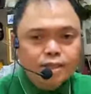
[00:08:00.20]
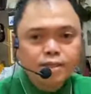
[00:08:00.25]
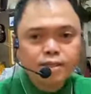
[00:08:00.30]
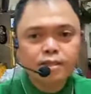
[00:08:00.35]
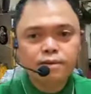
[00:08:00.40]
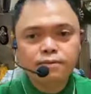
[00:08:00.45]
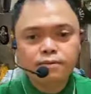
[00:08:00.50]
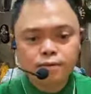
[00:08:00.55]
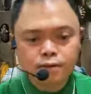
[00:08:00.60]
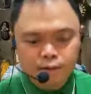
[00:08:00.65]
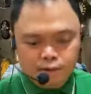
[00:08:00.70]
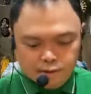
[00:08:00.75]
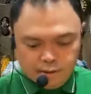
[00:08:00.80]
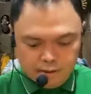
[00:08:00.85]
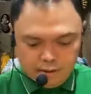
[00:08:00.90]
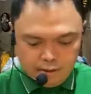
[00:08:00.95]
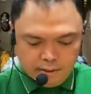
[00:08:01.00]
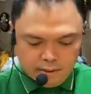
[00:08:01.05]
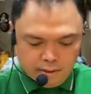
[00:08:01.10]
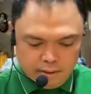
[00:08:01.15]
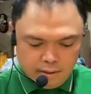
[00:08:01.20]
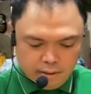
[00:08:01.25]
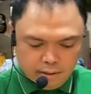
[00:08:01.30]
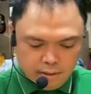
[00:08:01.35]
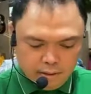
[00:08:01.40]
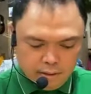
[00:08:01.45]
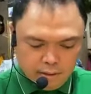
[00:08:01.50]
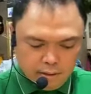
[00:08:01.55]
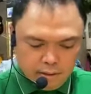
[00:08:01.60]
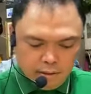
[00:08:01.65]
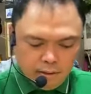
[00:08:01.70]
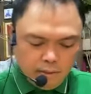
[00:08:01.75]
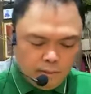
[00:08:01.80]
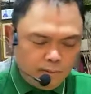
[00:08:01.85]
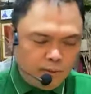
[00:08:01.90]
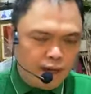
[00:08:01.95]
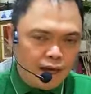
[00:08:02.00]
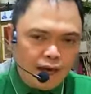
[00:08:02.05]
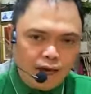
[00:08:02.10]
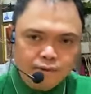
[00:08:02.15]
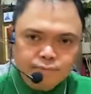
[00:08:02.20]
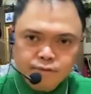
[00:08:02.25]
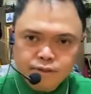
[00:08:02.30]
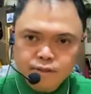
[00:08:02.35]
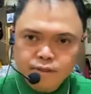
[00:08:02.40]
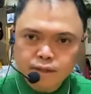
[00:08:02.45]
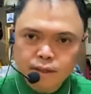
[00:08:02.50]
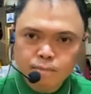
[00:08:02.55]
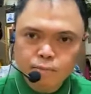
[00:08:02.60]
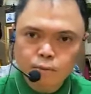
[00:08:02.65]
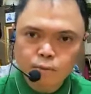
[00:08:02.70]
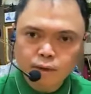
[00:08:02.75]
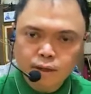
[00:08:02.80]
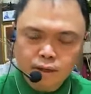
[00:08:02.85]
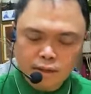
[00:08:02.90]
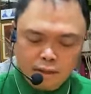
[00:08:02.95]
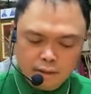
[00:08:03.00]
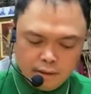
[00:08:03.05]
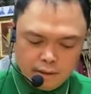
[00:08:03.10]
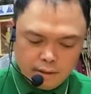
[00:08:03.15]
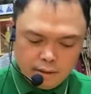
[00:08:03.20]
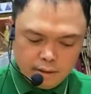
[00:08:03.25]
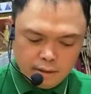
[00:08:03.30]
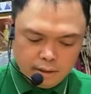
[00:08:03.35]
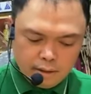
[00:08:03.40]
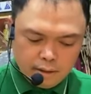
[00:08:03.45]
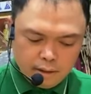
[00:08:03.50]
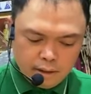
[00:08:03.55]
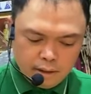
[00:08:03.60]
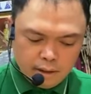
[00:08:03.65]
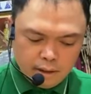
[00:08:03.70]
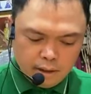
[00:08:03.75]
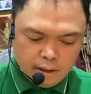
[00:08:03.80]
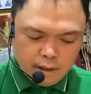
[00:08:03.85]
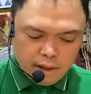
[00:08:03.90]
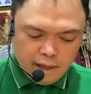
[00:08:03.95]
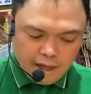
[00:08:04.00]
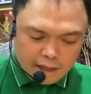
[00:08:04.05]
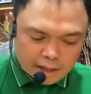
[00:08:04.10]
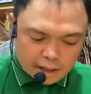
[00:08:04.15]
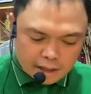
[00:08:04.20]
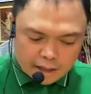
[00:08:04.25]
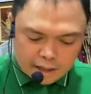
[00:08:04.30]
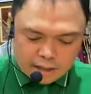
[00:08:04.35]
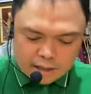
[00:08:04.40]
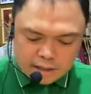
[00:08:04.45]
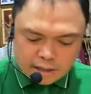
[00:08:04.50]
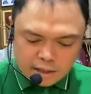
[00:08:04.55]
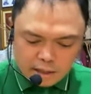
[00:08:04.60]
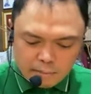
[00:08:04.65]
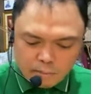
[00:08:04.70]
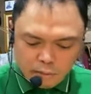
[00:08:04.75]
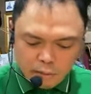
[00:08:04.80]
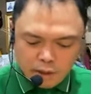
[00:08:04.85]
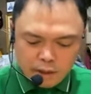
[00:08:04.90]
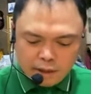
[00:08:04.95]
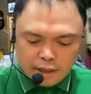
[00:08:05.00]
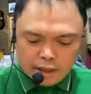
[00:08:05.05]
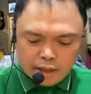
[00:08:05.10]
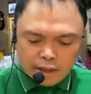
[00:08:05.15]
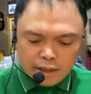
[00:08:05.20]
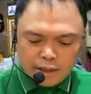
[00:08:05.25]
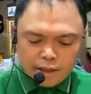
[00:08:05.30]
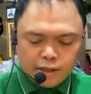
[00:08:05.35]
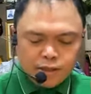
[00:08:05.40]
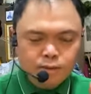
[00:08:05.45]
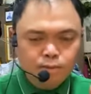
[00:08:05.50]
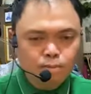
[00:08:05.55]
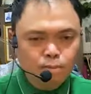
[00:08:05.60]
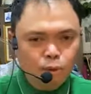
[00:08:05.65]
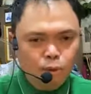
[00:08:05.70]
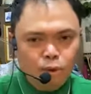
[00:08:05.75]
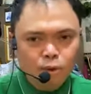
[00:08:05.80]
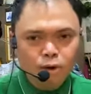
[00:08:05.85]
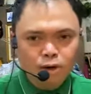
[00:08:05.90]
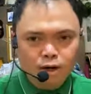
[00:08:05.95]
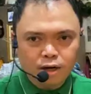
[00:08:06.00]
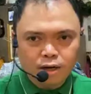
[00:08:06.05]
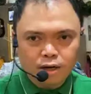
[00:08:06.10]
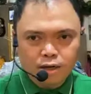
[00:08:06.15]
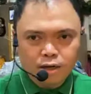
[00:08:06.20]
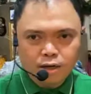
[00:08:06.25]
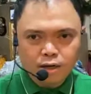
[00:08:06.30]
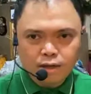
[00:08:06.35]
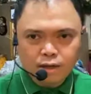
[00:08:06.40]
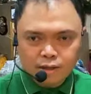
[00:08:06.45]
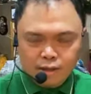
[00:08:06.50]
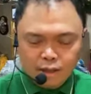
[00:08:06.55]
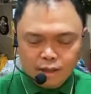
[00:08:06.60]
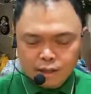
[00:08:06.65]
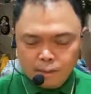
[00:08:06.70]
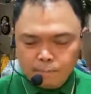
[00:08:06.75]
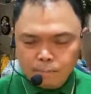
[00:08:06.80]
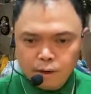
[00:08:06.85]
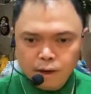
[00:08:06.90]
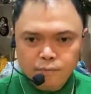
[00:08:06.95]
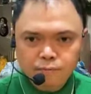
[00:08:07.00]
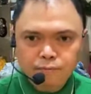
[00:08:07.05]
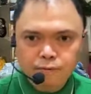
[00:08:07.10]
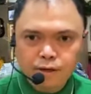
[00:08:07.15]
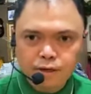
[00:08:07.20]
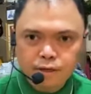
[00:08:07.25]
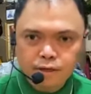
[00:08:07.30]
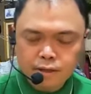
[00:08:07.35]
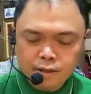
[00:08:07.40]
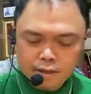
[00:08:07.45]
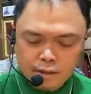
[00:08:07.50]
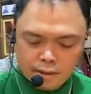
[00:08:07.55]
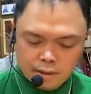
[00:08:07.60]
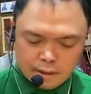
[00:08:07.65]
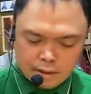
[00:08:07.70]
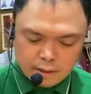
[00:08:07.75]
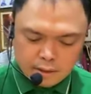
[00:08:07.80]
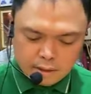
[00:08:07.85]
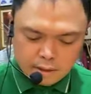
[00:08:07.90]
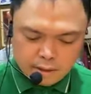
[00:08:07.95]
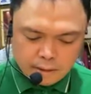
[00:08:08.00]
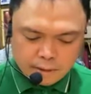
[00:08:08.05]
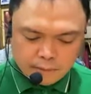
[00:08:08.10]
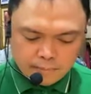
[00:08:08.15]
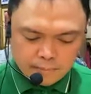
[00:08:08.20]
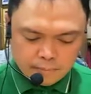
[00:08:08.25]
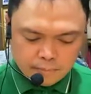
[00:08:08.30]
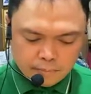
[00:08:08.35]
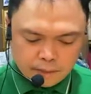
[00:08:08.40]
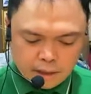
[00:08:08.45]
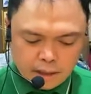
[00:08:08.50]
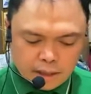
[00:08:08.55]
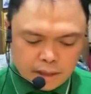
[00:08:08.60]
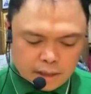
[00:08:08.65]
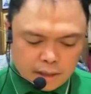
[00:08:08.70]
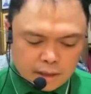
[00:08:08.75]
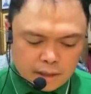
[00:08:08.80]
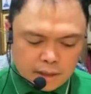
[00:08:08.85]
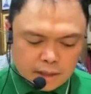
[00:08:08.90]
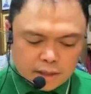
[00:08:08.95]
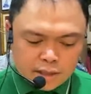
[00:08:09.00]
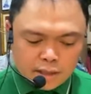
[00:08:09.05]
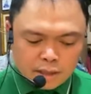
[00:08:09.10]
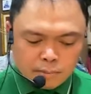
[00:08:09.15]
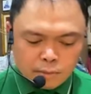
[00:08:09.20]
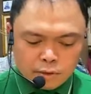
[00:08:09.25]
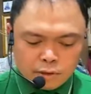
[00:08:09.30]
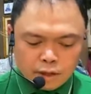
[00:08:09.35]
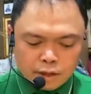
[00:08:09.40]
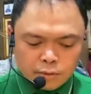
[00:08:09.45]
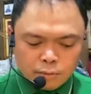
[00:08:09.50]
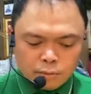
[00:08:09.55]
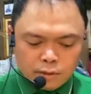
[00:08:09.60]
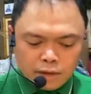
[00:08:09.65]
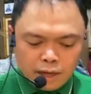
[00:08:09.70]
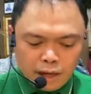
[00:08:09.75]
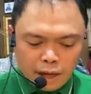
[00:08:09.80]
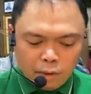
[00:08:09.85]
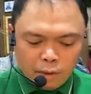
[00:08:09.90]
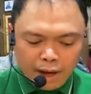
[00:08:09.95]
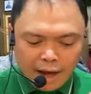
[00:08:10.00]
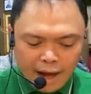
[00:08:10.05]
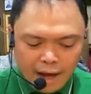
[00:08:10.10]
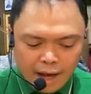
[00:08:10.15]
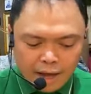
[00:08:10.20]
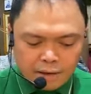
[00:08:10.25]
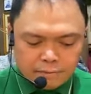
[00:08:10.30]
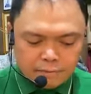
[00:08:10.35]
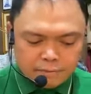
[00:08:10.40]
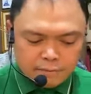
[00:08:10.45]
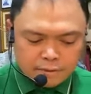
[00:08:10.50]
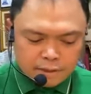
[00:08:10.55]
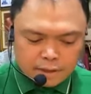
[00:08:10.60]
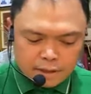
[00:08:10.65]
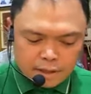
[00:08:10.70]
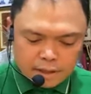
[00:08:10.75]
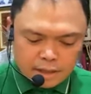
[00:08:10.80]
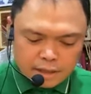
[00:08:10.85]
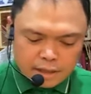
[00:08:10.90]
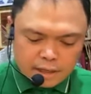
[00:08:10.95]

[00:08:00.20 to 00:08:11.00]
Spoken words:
it is different. We have someone, and this someone is more than the prophet. This someone that we now have